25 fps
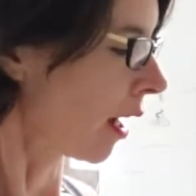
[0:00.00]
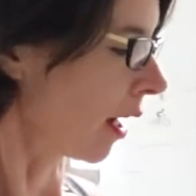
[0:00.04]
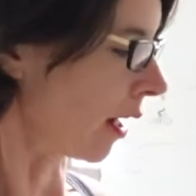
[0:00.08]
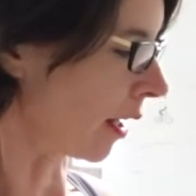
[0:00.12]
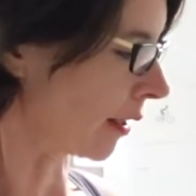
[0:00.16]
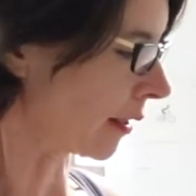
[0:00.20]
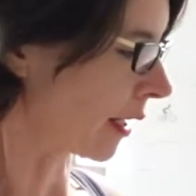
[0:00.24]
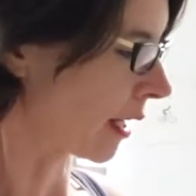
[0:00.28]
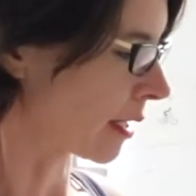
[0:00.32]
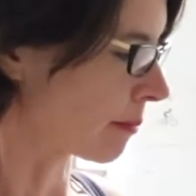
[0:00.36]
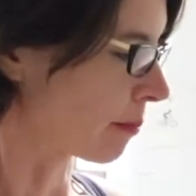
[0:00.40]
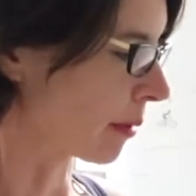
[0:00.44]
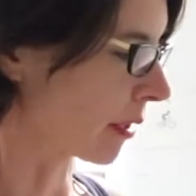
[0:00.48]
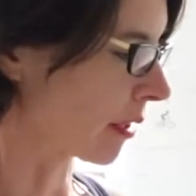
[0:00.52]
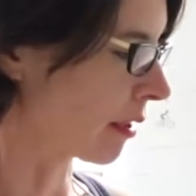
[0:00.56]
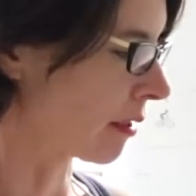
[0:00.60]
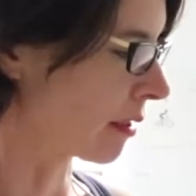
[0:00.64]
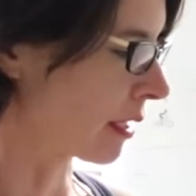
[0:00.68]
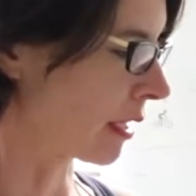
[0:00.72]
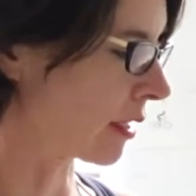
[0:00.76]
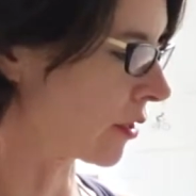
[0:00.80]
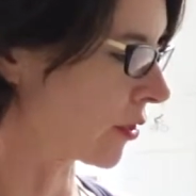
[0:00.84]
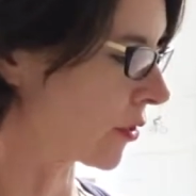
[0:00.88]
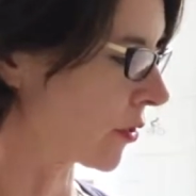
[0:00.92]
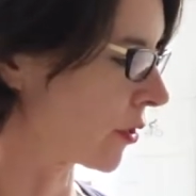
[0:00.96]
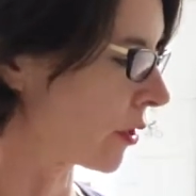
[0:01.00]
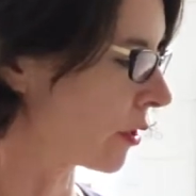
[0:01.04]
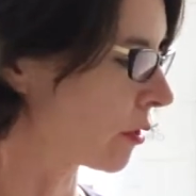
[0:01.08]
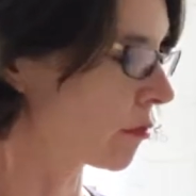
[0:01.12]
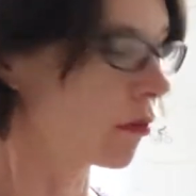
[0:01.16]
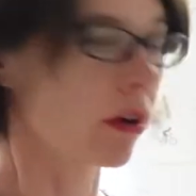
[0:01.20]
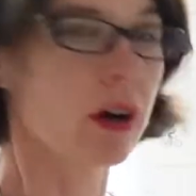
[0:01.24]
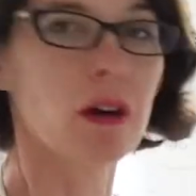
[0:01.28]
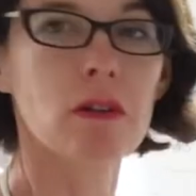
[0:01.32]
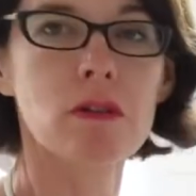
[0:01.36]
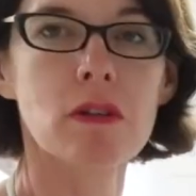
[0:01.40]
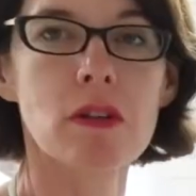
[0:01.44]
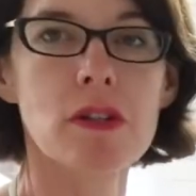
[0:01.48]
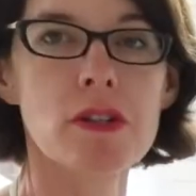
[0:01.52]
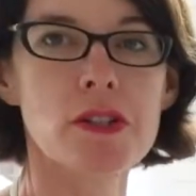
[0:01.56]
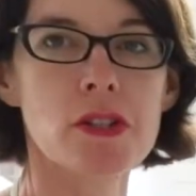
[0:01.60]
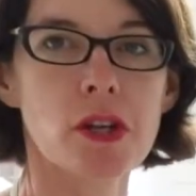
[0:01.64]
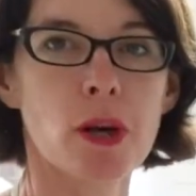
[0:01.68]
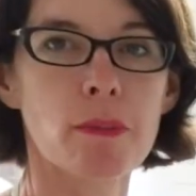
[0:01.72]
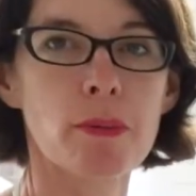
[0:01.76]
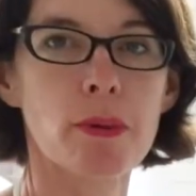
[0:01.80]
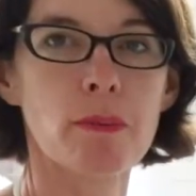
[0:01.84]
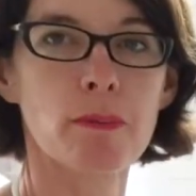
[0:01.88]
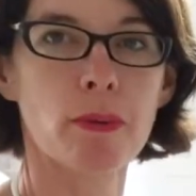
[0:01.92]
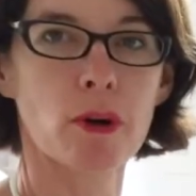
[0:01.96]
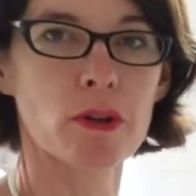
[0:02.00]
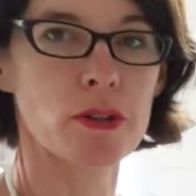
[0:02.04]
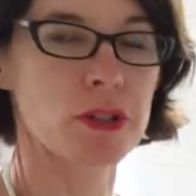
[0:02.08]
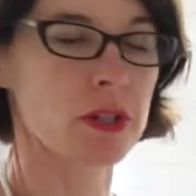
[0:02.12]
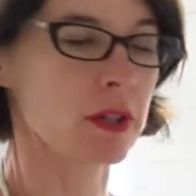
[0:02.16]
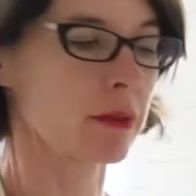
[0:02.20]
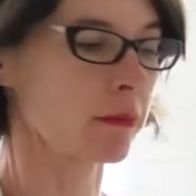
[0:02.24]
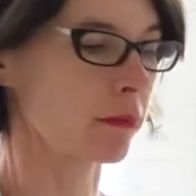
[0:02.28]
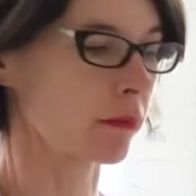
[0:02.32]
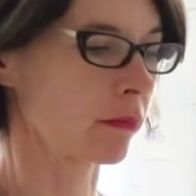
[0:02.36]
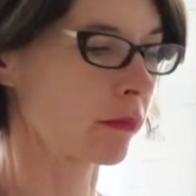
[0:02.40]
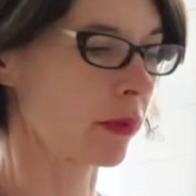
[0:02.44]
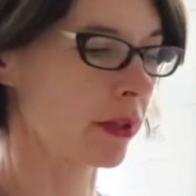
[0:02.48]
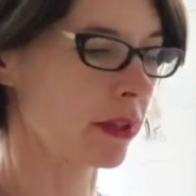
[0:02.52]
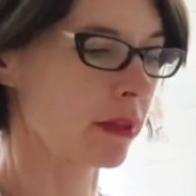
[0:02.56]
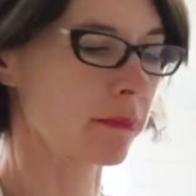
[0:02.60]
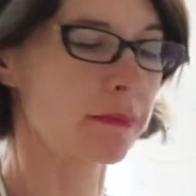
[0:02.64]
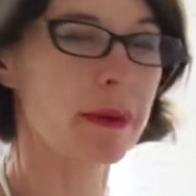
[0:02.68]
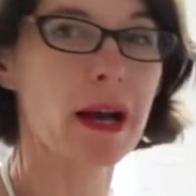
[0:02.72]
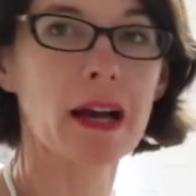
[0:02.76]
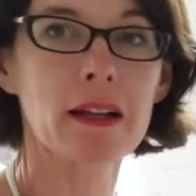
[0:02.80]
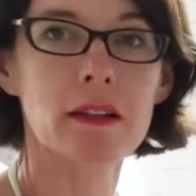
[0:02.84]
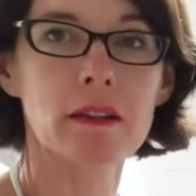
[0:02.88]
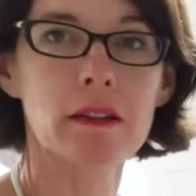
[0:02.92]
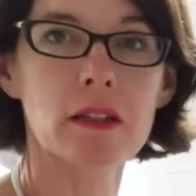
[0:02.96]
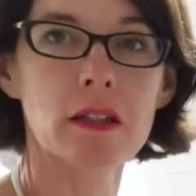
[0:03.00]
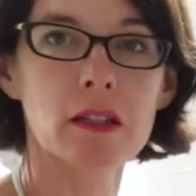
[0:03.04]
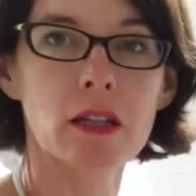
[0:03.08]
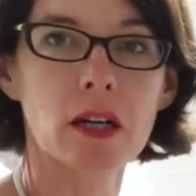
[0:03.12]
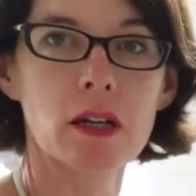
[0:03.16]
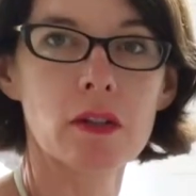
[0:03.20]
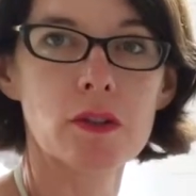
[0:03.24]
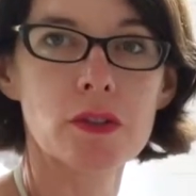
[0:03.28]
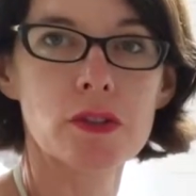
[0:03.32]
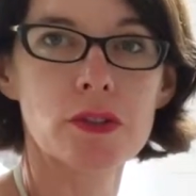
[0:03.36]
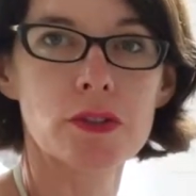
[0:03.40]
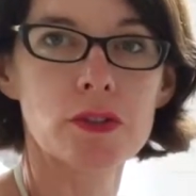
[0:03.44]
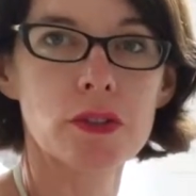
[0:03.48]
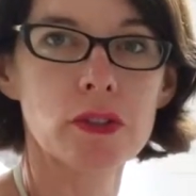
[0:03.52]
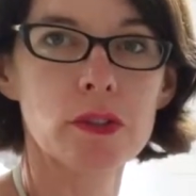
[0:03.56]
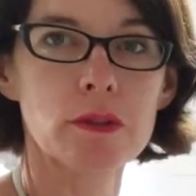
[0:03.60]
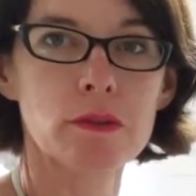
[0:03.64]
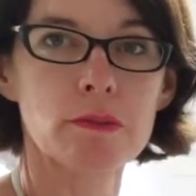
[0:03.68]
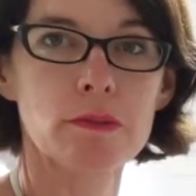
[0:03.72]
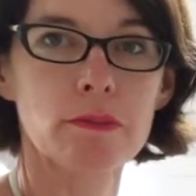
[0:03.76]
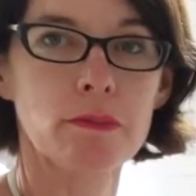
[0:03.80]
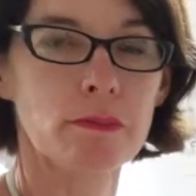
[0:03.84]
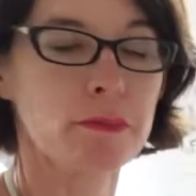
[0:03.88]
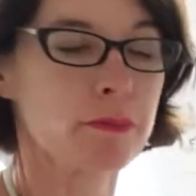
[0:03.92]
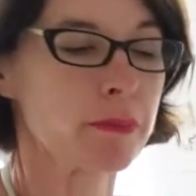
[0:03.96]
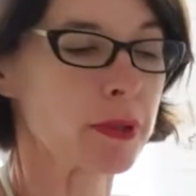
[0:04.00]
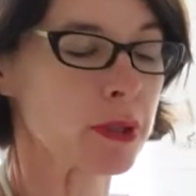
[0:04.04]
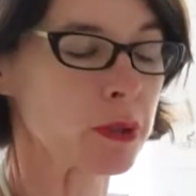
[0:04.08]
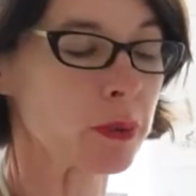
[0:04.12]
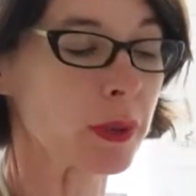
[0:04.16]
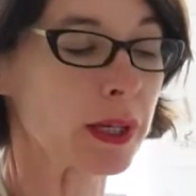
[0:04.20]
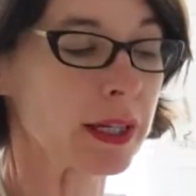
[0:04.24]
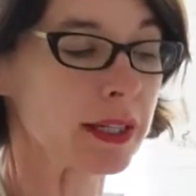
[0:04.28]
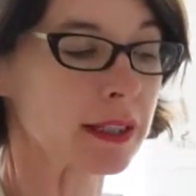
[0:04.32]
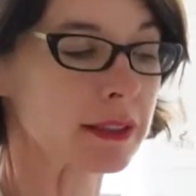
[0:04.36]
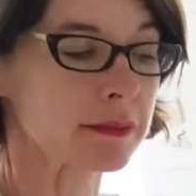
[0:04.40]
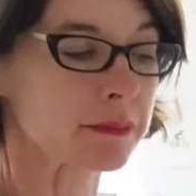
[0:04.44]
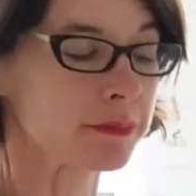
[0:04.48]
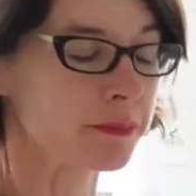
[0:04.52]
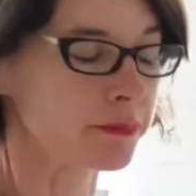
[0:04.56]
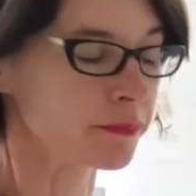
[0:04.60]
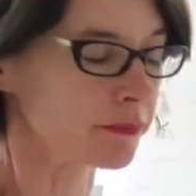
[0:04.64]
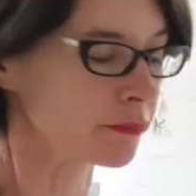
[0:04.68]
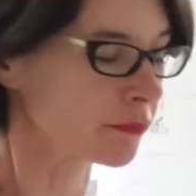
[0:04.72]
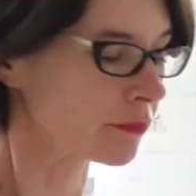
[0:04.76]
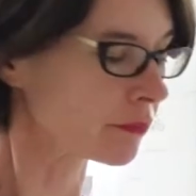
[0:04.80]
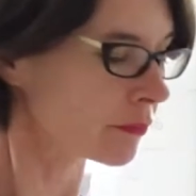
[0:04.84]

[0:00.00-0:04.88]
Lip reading: And that's because it's two rollers, top and bottom, with the bed that goes through between.